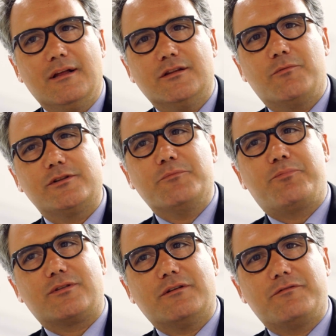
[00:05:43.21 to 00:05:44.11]
The most
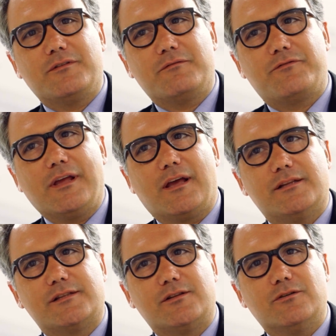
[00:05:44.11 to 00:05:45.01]
important thing
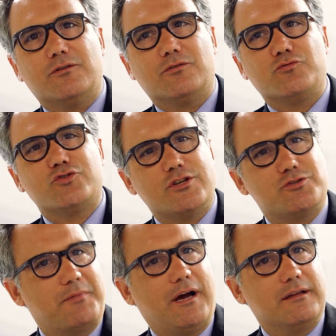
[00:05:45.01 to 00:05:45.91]
is to change
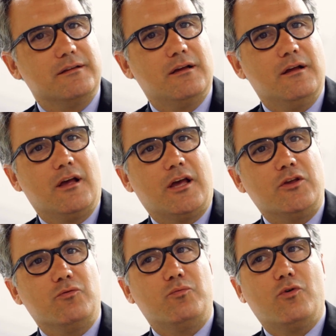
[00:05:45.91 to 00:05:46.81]
mind.
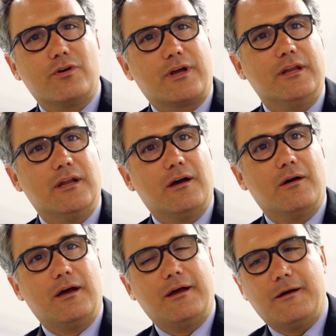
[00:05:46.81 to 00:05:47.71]
You work in
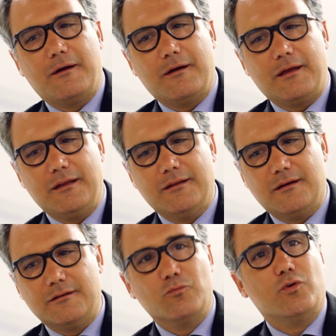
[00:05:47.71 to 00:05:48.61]

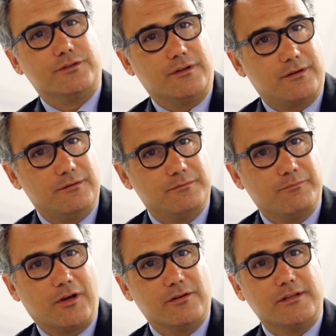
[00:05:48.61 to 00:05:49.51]
the water
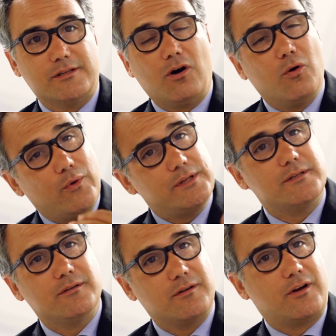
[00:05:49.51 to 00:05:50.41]
because it's always
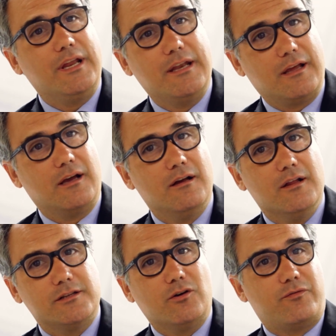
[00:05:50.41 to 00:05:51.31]
cleaning.
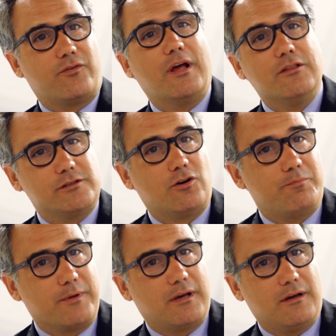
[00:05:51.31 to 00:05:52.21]
So for
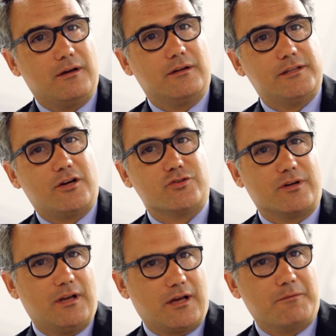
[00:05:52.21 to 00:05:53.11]
endoscopic surgery,
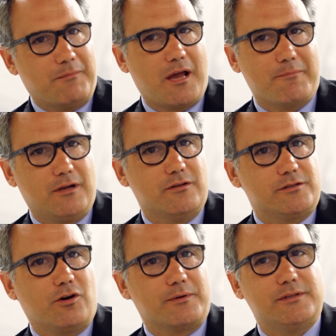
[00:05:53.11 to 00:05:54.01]
like I am an
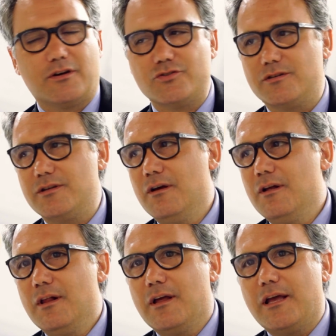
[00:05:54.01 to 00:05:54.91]
endoscopic surgeon,
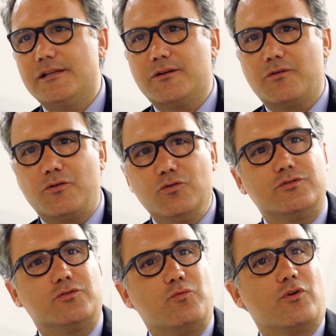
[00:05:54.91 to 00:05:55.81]
it's
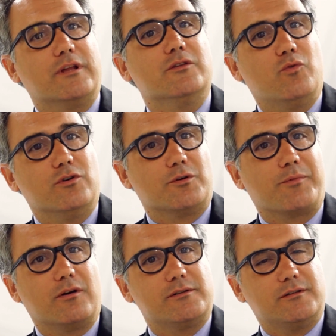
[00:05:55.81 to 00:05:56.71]
good to work in the water
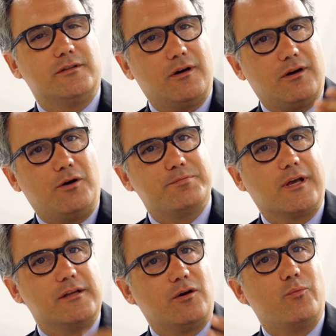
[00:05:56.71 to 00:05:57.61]
because the
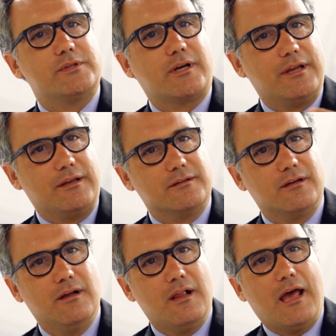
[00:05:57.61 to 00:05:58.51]
optic is always cleaned
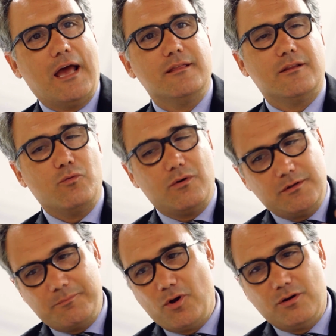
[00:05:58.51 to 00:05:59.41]
and
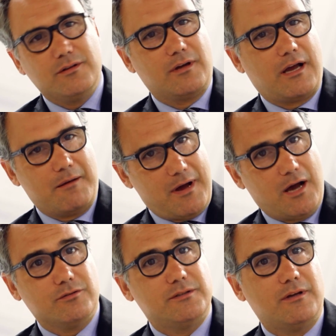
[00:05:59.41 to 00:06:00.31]
the blood come
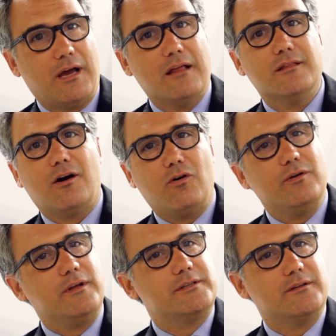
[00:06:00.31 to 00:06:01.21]
out and all
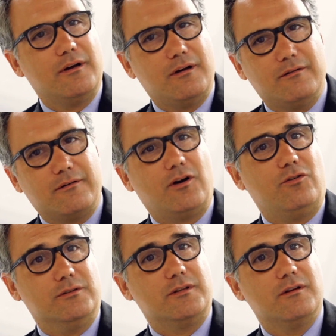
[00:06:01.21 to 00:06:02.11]
is
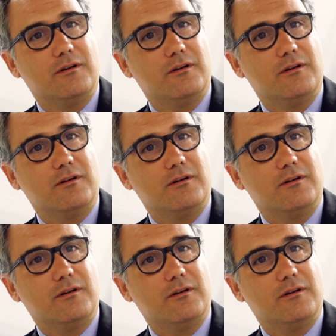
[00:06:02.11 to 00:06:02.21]
cold